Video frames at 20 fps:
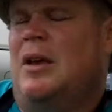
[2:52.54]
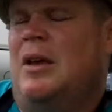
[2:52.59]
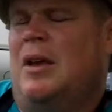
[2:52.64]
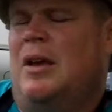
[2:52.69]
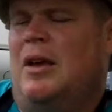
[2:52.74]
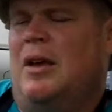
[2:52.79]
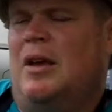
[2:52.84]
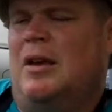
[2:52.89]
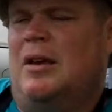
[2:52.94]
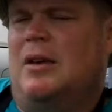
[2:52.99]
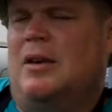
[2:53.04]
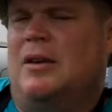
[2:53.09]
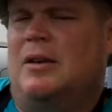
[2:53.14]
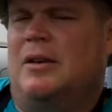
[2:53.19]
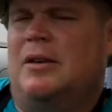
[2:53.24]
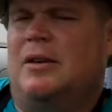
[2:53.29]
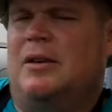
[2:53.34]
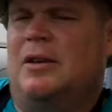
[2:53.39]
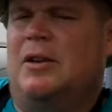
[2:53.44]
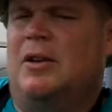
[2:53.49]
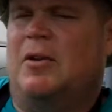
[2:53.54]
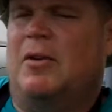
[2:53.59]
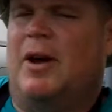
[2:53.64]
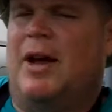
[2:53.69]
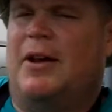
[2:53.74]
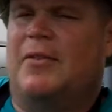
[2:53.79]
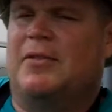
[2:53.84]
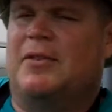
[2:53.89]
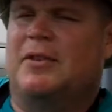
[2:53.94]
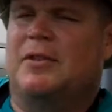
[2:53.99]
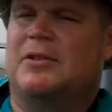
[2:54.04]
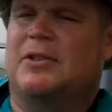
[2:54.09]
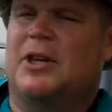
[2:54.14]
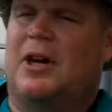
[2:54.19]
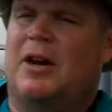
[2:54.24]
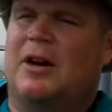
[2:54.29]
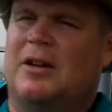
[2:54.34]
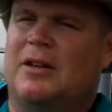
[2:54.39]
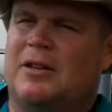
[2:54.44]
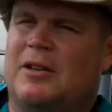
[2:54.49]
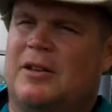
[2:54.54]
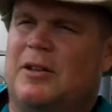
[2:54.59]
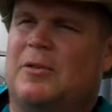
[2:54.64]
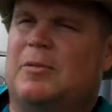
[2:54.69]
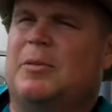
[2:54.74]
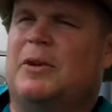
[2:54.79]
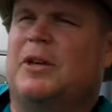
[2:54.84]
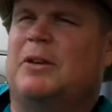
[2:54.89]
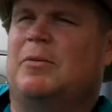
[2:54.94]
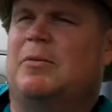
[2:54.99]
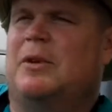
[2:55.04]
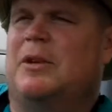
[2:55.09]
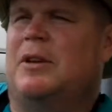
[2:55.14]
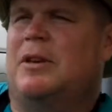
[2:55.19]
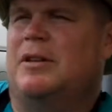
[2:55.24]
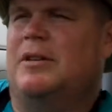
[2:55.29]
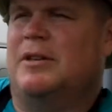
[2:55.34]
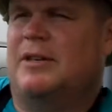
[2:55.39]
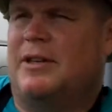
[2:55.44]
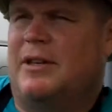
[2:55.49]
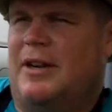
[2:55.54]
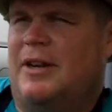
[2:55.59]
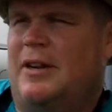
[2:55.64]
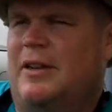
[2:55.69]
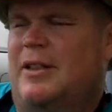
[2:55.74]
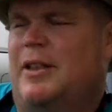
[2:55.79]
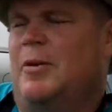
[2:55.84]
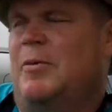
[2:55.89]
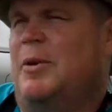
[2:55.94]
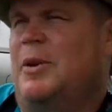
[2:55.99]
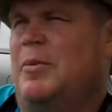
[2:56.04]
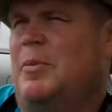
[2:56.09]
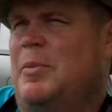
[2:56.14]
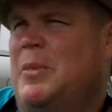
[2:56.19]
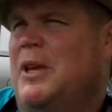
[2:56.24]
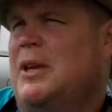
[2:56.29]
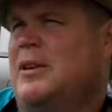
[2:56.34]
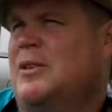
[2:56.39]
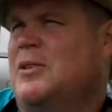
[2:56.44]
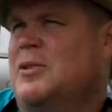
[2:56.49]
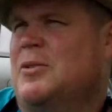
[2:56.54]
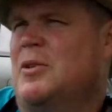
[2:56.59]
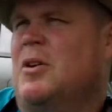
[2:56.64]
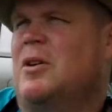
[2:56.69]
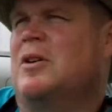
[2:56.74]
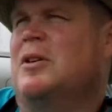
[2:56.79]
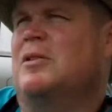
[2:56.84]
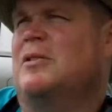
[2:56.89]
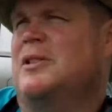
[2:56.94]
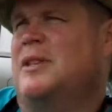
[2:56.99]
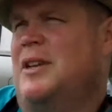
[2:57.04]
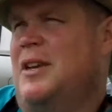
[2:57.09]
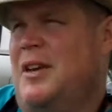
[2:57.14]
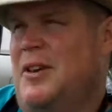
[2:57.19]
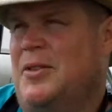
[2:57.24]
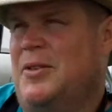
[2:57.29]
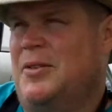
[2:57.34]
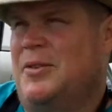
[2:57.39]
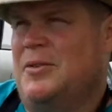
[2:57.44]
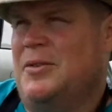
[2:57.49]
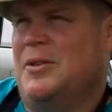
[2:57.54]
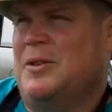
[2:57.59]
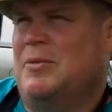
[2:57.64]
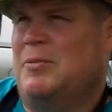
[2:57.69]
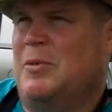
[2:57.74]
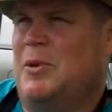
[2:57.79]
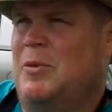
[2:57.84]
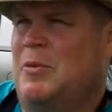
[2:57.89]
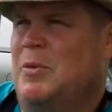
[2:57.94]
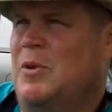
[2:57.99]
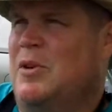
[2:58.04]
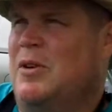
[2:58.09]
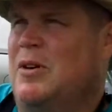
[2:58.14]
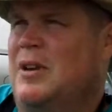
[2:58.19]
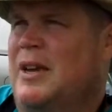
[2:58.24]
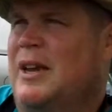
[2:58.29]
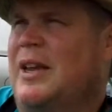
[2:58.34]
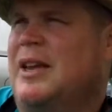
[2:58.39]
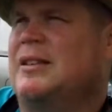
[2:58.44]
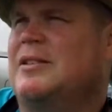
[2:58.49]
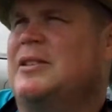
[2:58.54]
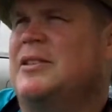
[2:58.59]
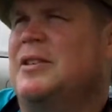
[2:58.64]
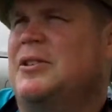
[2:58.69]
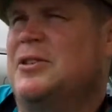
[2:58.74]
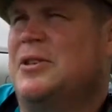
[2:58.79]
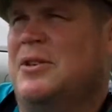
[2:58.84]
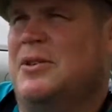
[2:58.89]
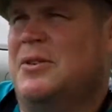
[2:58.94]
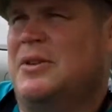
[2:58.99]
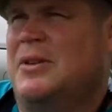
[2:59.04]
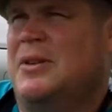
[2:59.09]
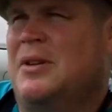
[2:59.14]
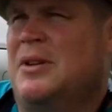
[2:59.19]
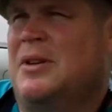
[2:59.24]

And you know, after talking a little bit, we decided that we'd be stronger together than we were against each other.